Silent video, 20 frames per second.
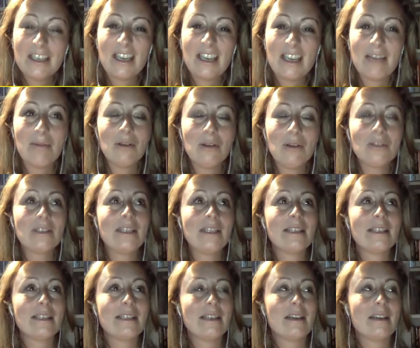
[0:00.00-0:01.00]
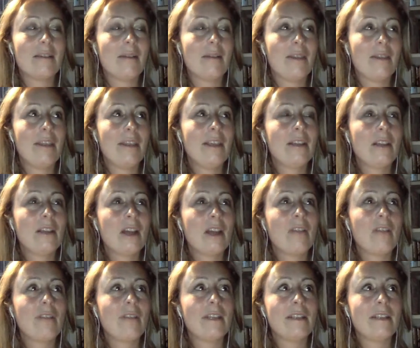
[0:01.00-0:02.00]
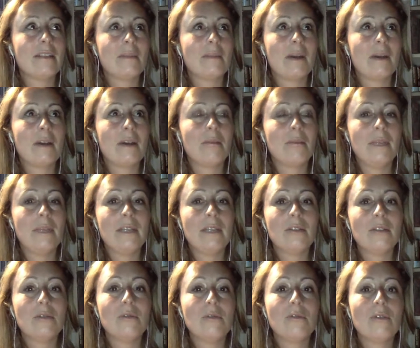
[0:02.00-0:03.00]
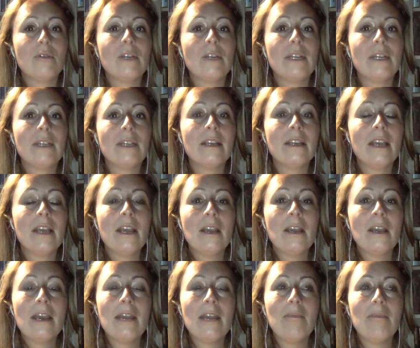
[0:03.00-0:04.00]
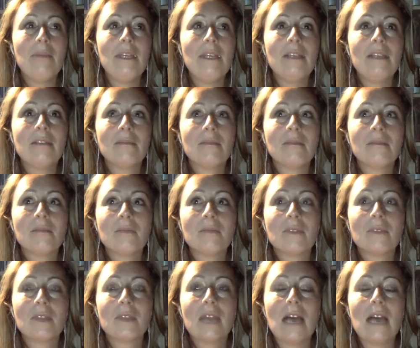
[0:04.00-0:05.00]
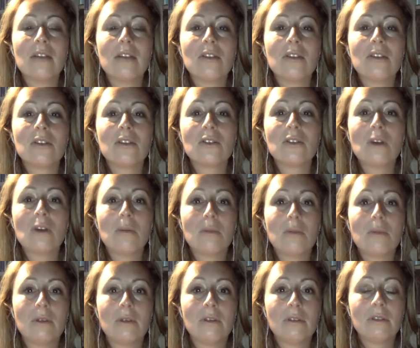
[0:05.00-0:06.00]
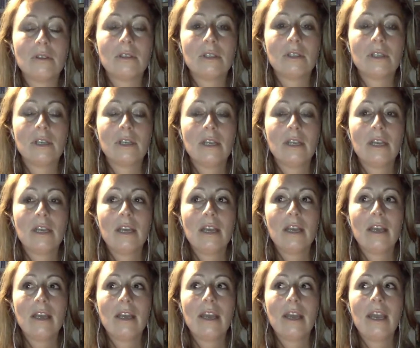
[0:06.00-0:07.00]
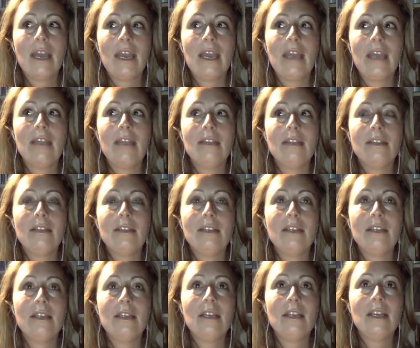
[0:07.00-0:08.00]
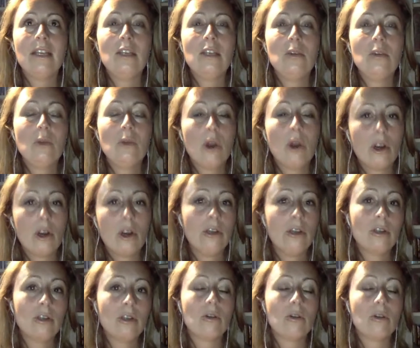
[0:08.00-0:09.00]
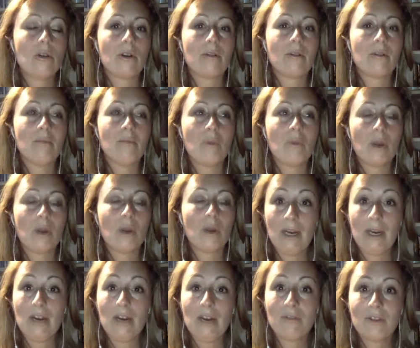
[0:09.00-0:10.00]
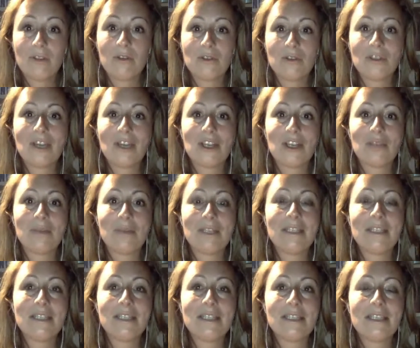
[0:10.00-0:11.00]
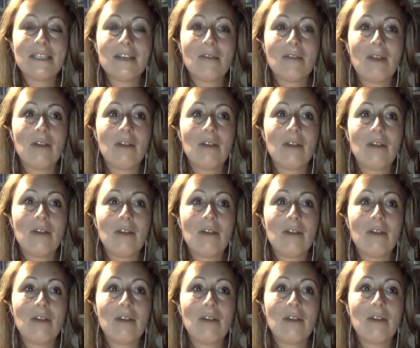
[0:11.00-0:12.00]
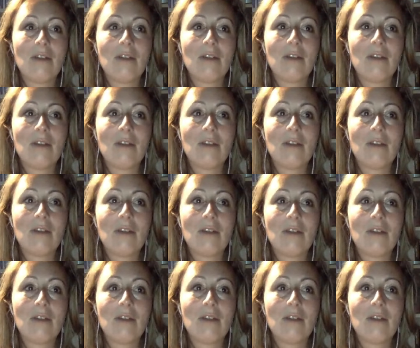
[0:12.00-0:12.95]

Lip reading: And mostly I think a lot of it is about being too free and being unstoppable. And you heard or were aware of those judgments around you, and